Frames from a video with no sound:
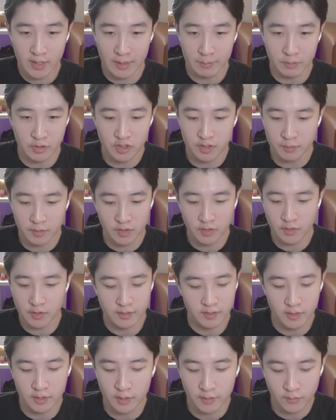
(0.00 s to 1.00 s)
I'm assuming they're,
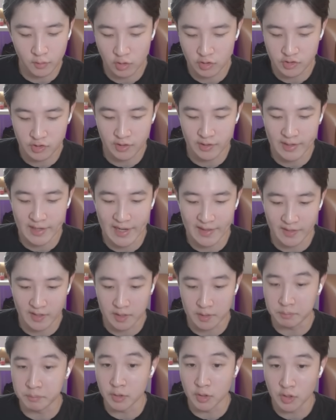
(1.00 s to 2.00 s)
you know, of course, they're going to add like
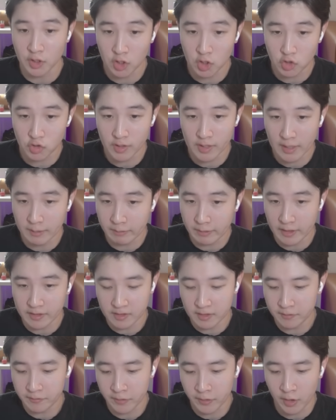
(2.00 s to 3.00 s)
a building trait, I'm
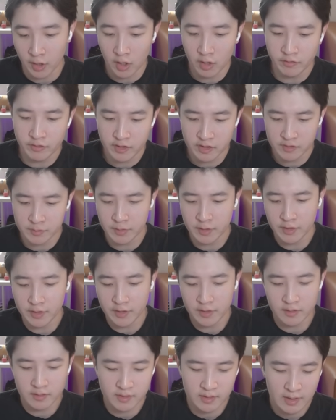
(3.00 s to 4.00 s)
guessing, for all of these
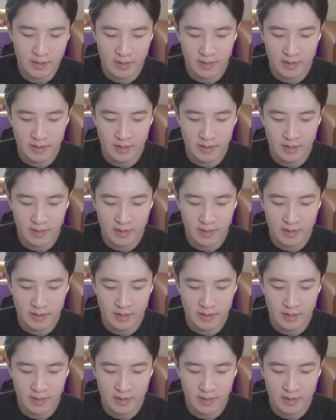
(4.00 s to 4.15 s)
buildings.